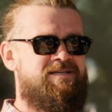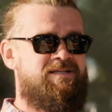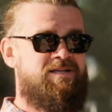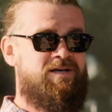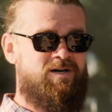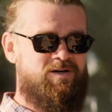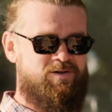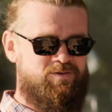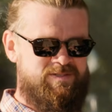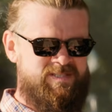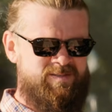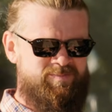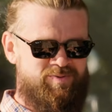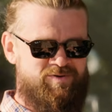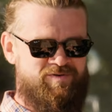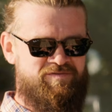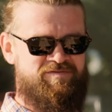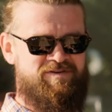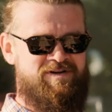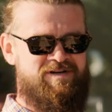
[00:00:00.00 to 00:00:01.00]
Oh, the
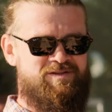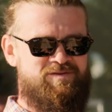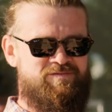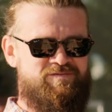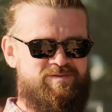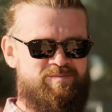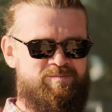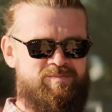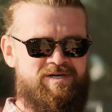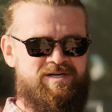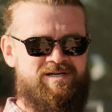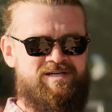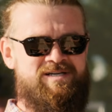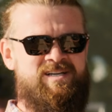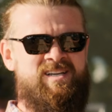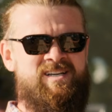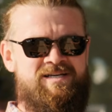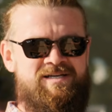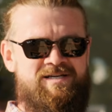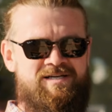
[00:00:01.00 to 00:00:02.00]
profile of the buyer.
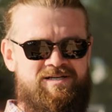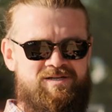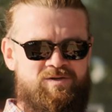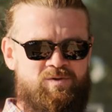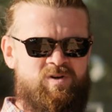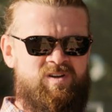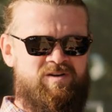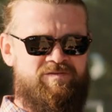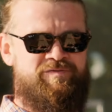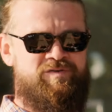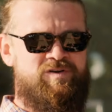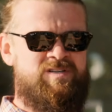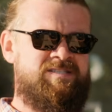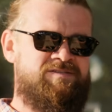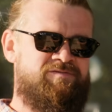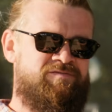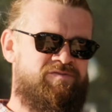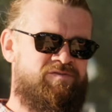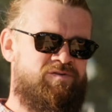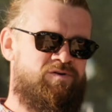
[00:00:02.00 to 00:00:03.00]
Look, first
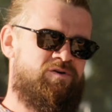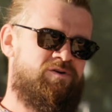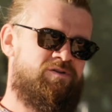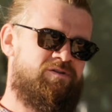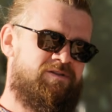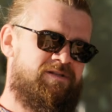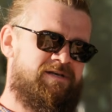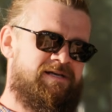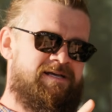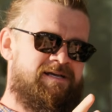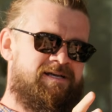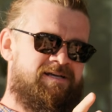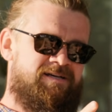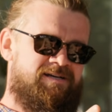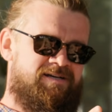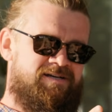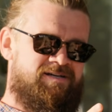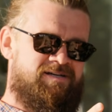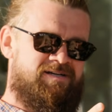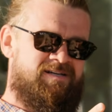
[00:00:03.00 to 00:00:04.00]
of all,
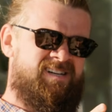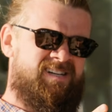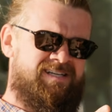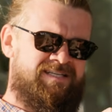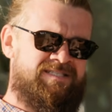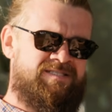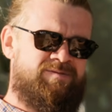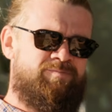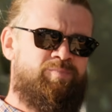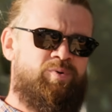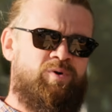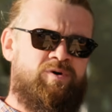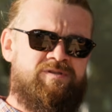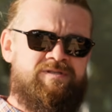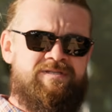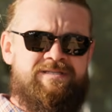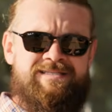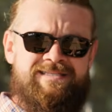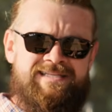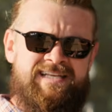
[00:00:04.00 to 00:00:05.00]
it's
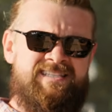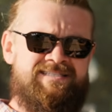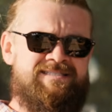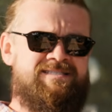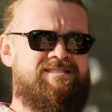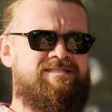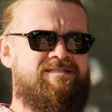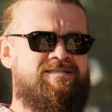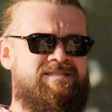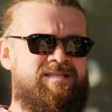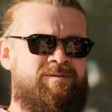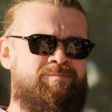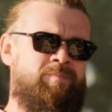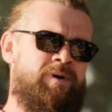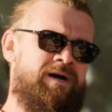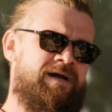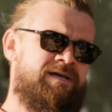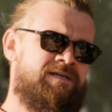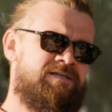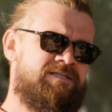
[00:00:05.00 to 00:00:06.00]
important that the
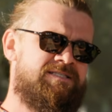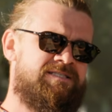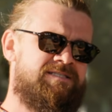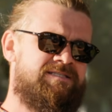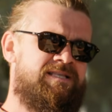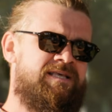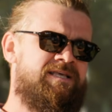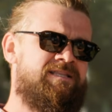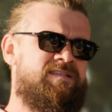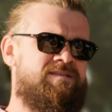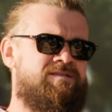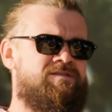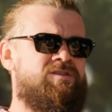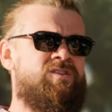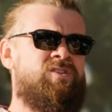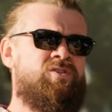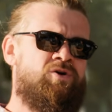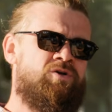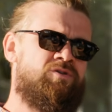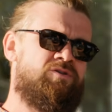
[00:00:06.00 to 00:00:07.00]
buyers that
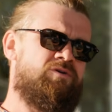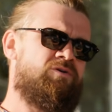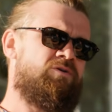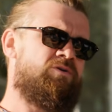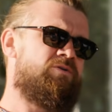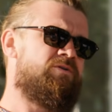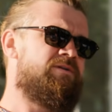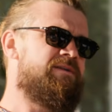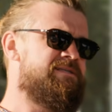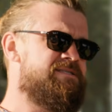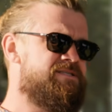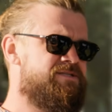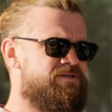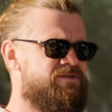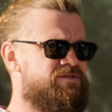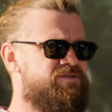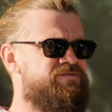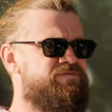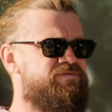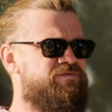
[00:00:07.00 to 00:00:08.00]
not only
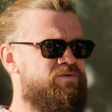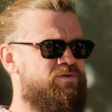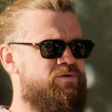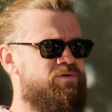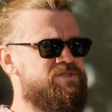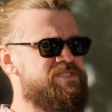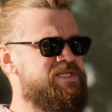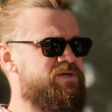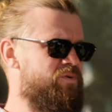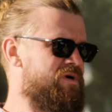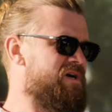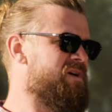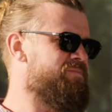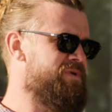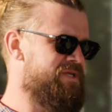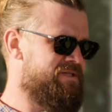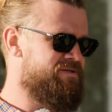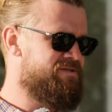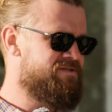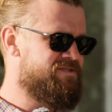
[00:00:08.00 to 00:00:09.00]
search for square
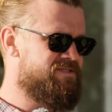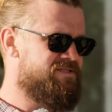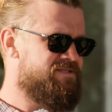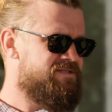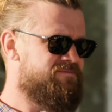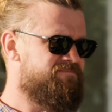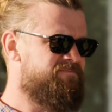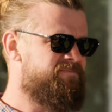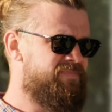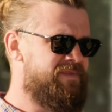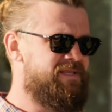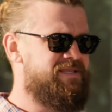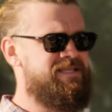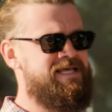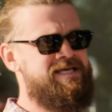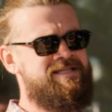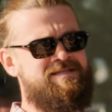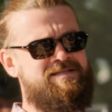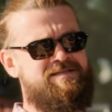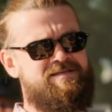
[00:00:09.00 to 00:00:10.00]
meters,
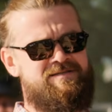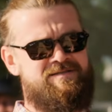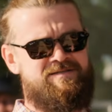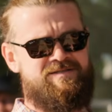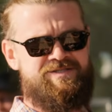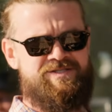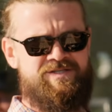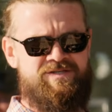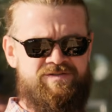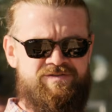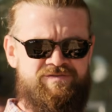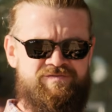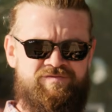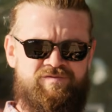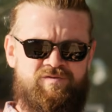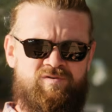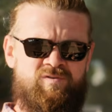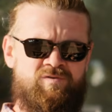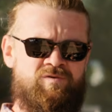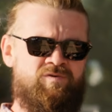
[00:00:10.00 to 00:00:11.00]
that search
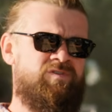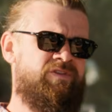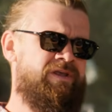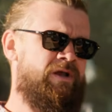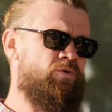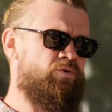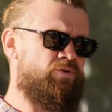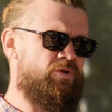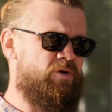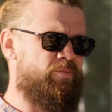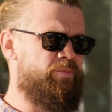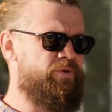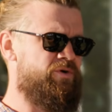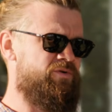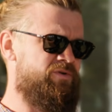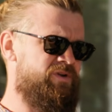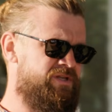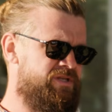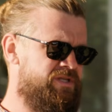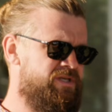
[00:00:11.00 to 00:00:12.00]
for the good
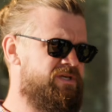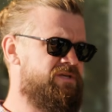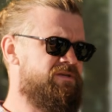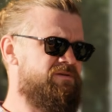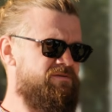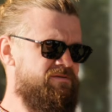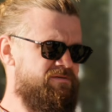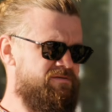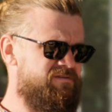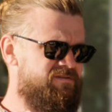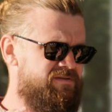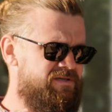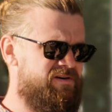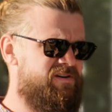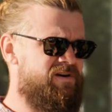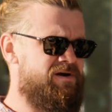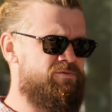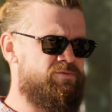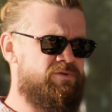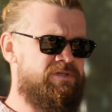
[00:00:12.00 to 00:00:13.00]
community
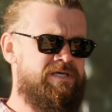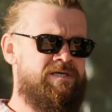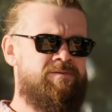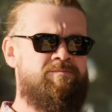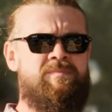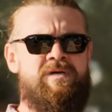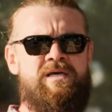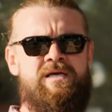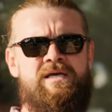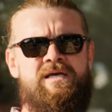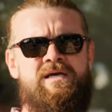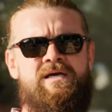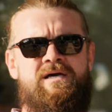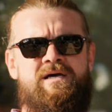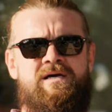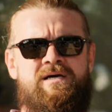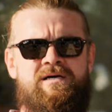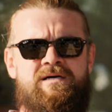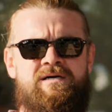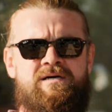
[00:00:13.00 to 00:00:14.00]
around them,
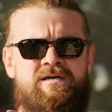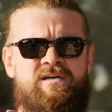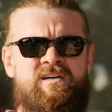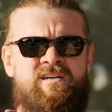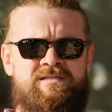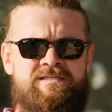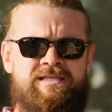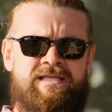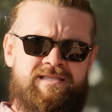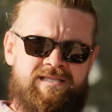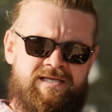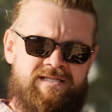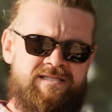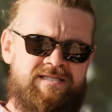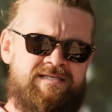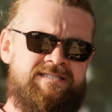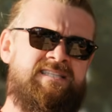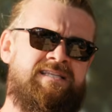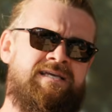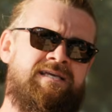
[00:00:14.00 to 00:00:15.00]
that
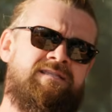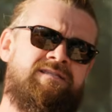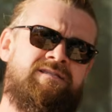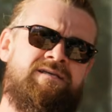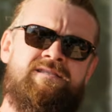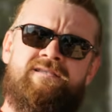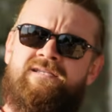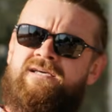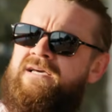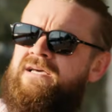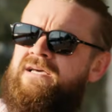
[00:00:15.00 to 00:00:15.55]
understand that